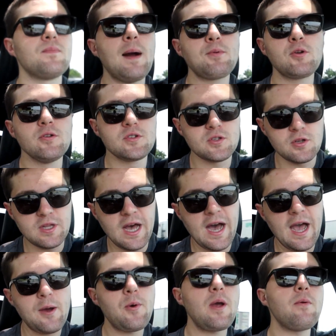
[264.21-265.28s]
I'm cruising on the
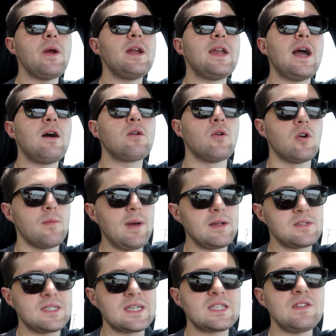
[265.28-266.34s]
highway right now going
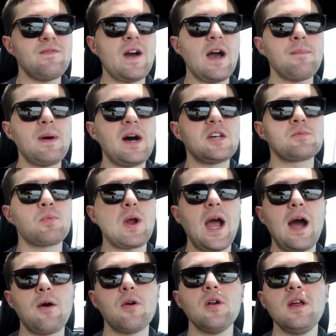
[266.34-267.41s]
about 65 miles per
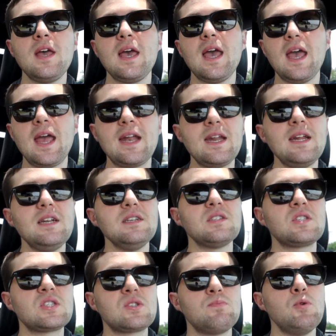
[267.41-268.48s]
hour, and it is
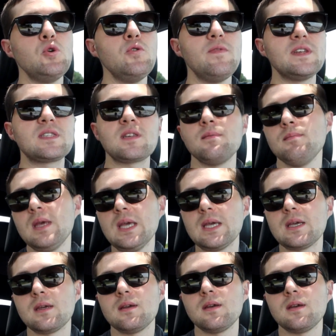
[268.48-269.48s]
smooth as can be.